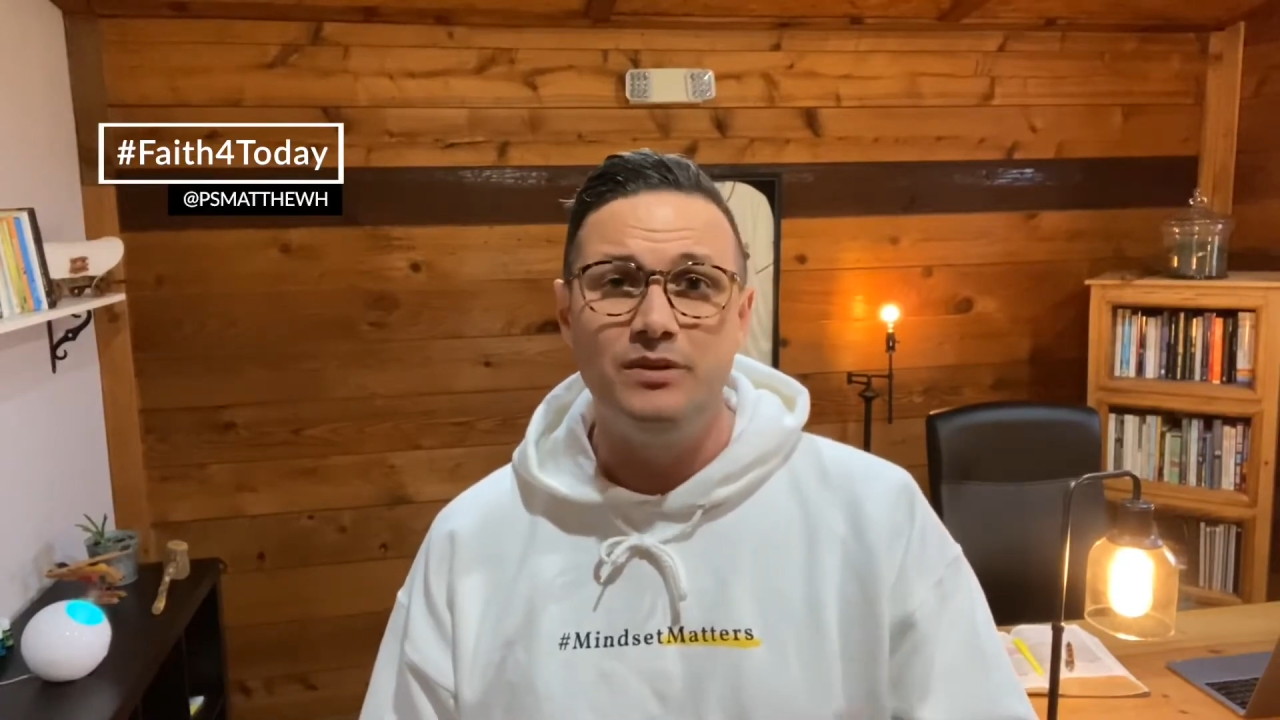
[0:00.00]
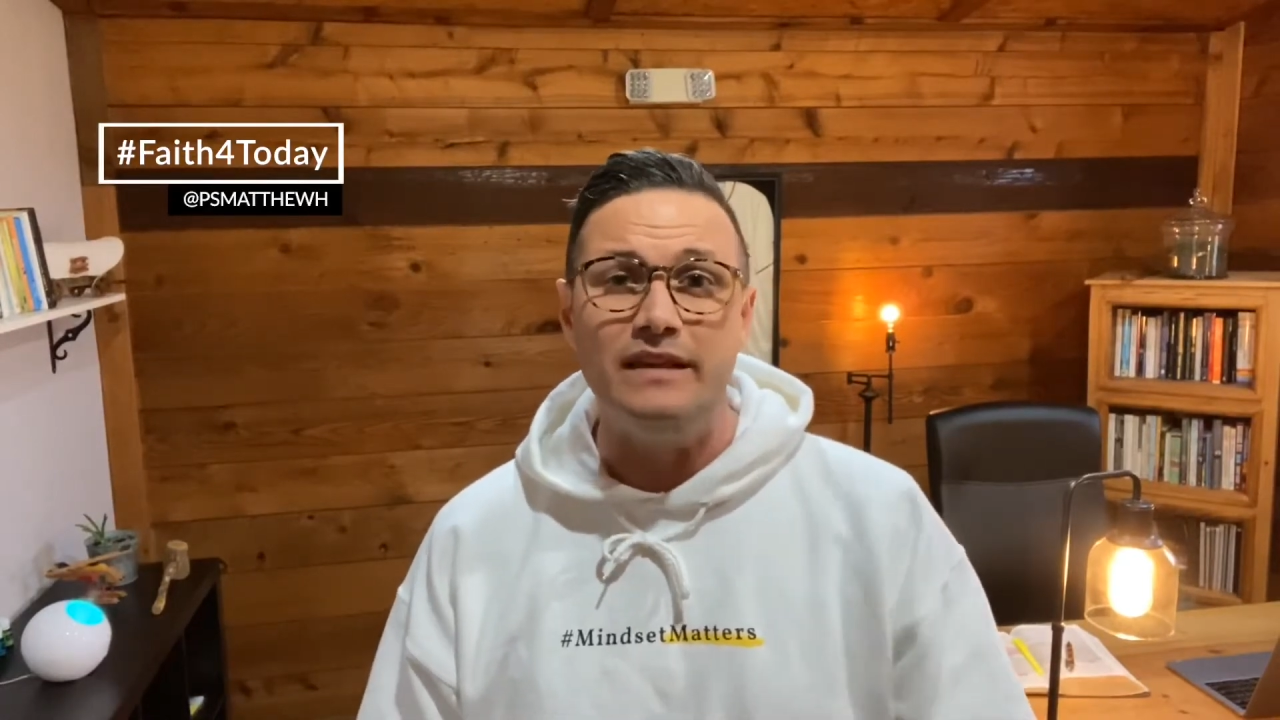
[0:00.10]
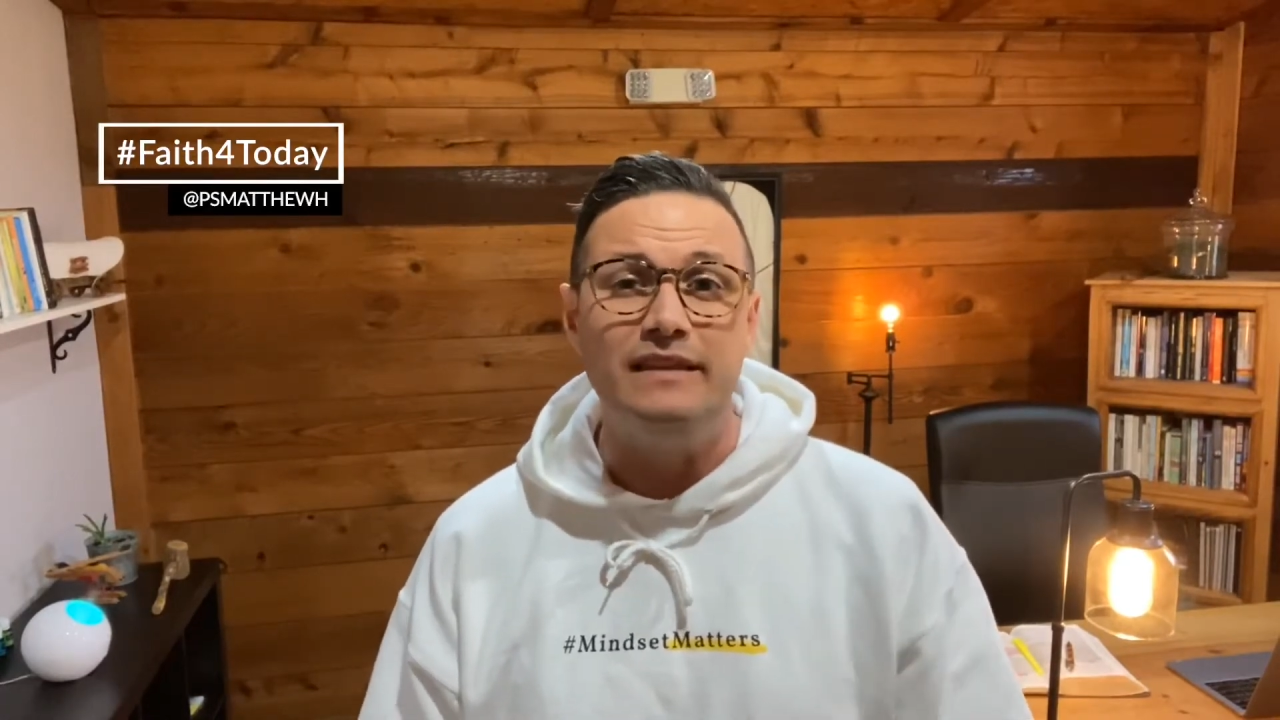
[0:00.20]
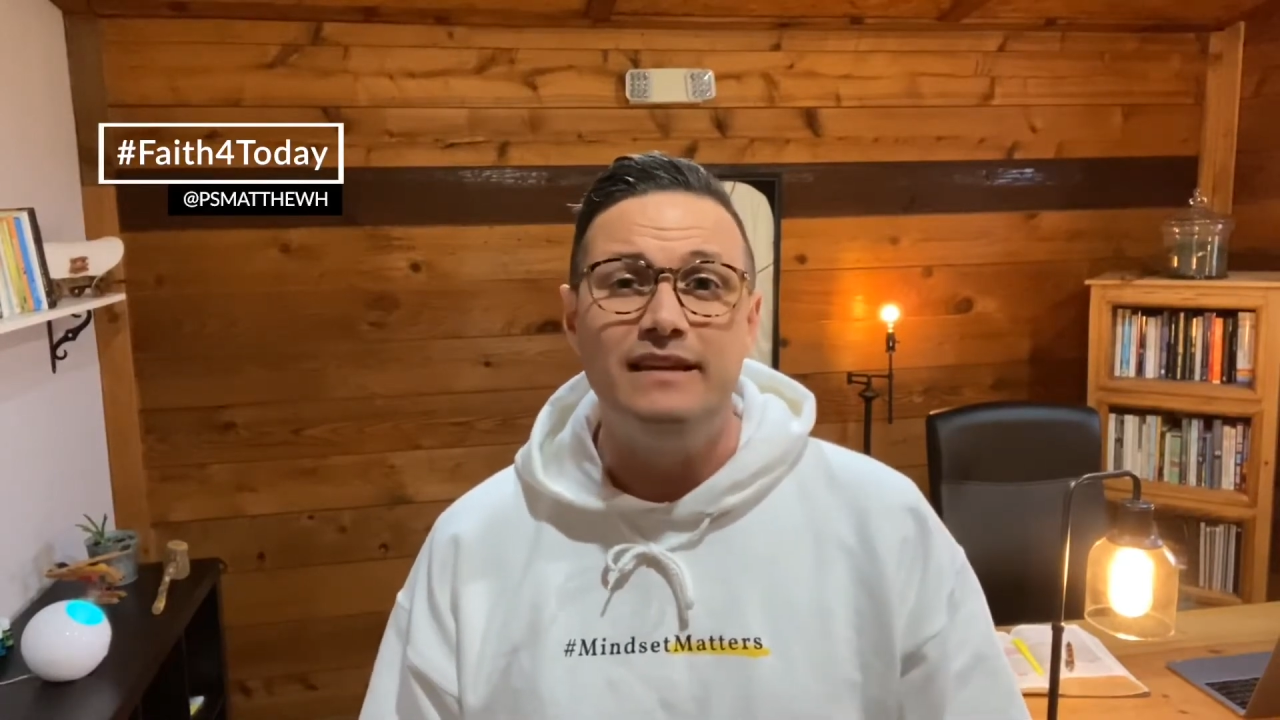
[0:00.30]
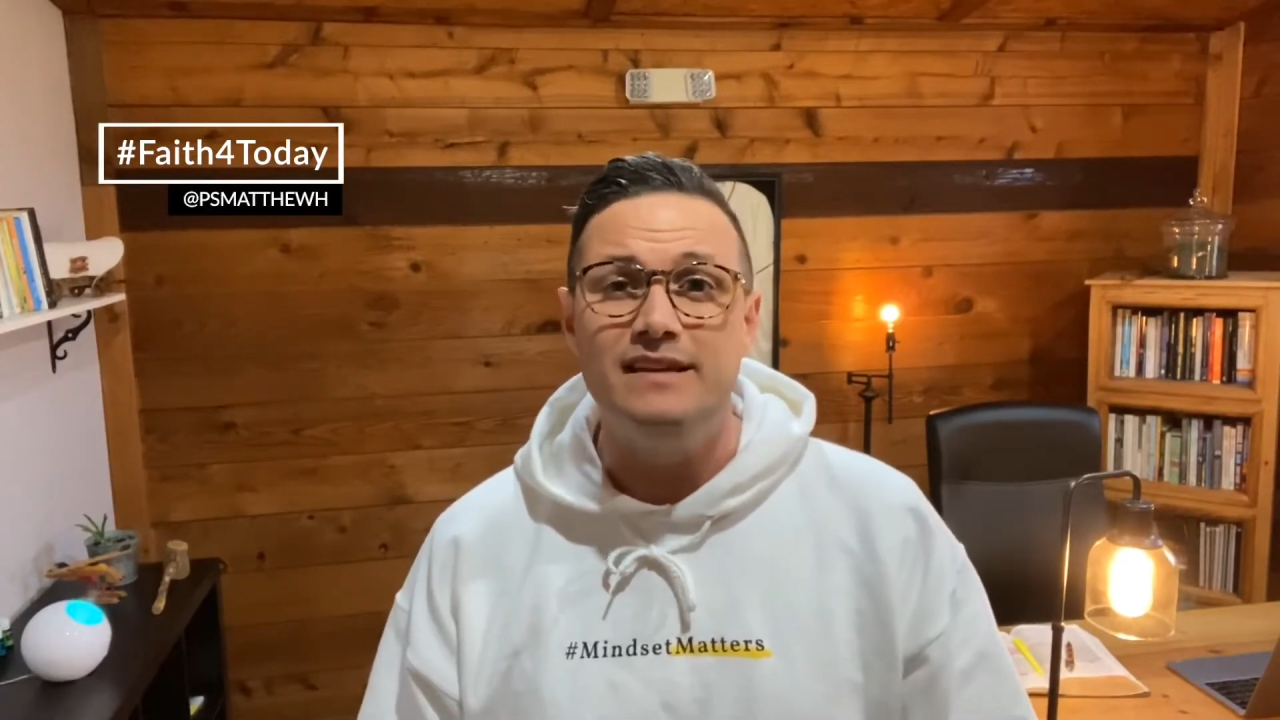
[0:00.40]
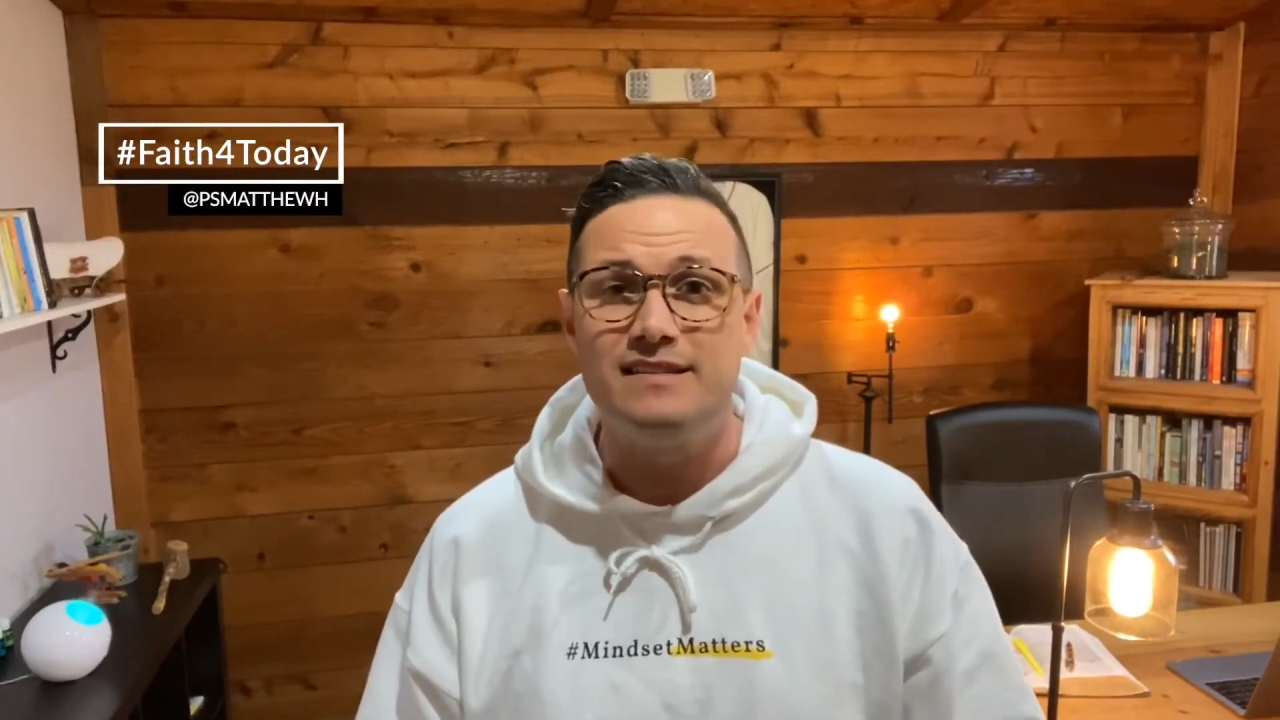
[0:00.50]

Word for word: this,